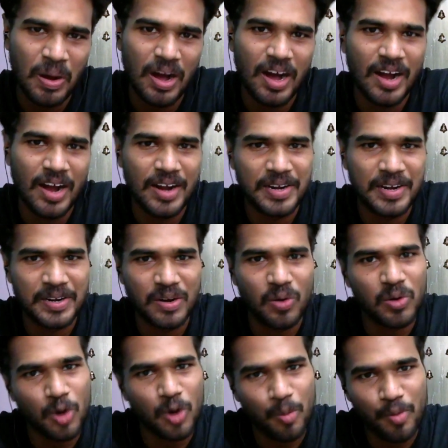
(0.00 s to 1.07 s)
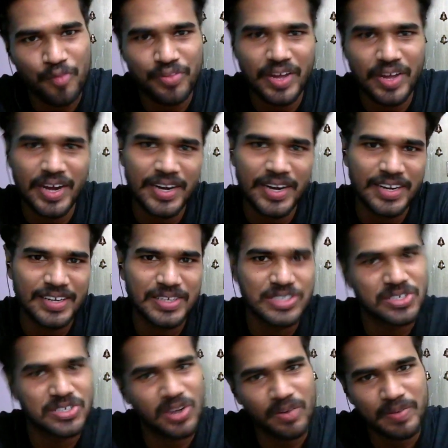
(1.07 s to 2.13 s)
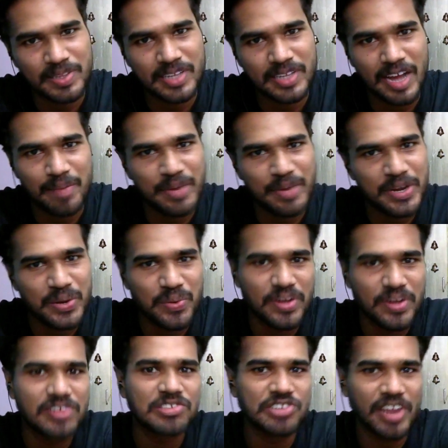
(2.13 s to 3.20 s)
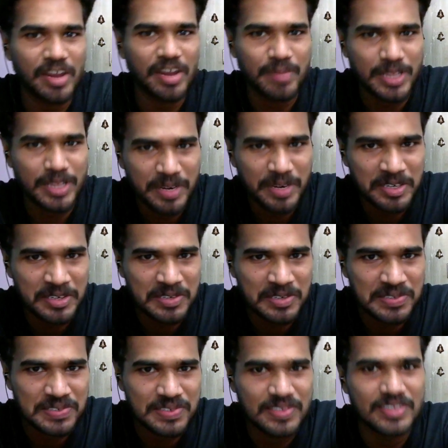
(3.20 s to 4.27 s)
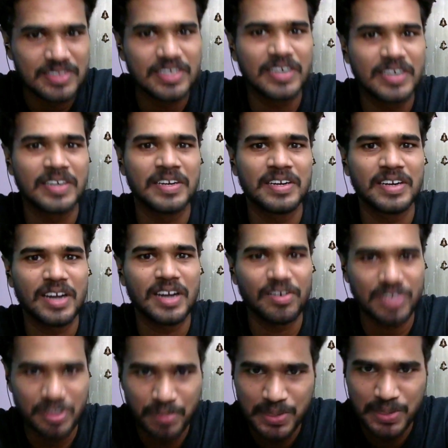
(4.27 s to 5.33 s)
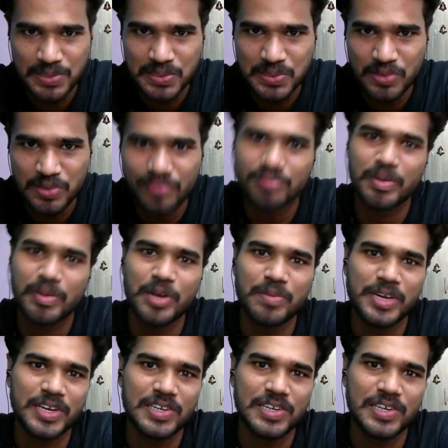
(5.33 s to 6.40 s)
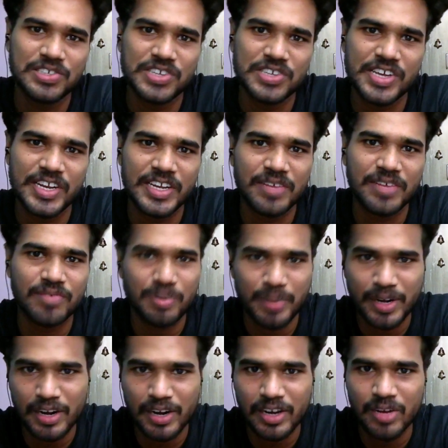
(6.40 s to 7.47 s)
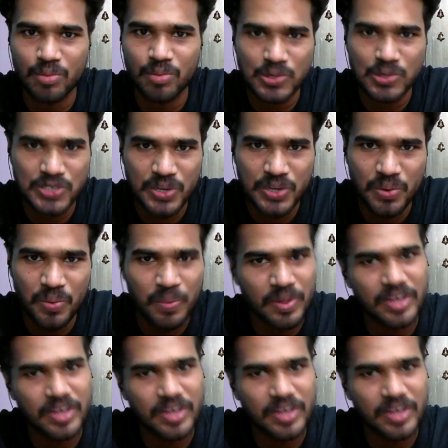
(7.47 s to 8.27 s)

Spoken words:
And on top of that, start with aptitude and engineering mathematics, then cover the basics of biomedical engineering from Enderle and Bronzino,